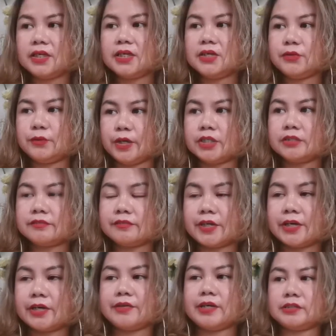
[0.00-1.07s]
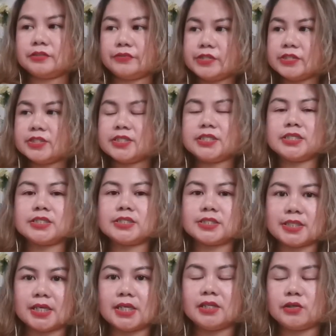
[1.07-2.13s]
One of the characteristics
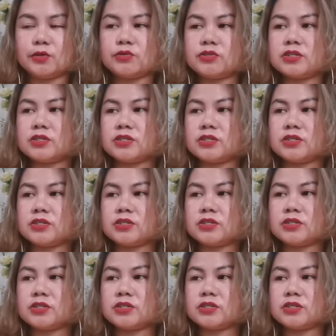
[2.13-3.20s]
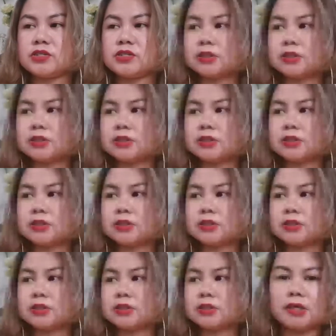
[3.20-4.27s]
still uses a white marble and
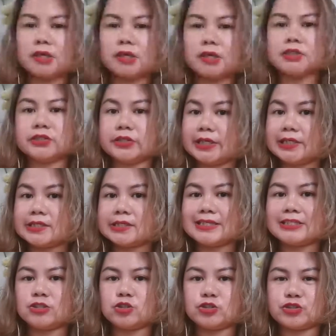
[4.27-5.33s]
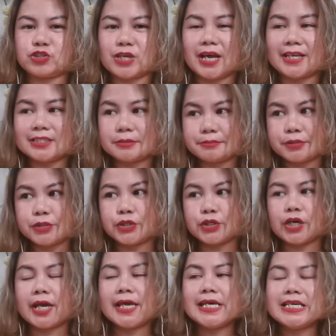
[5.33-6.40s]
other materials such as
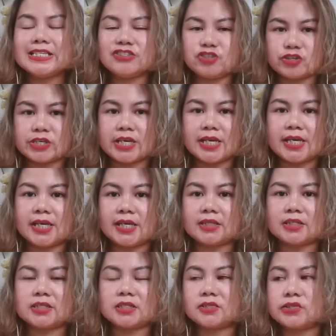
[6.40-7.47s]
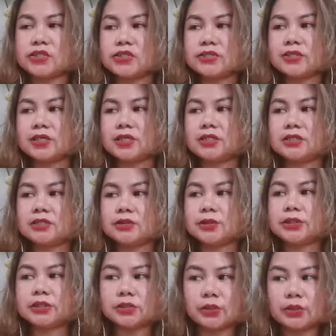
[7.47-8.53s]
jasper, jade, crystal,
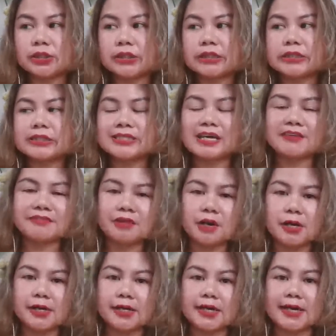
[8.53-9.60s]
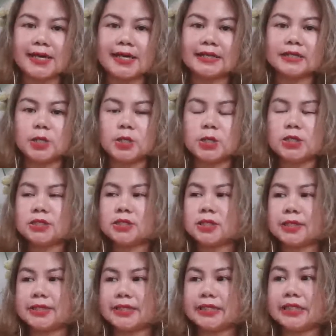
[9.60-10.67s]
turquoise, sapphire, and
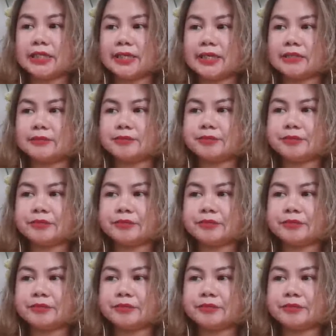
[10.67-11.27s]
carnelian.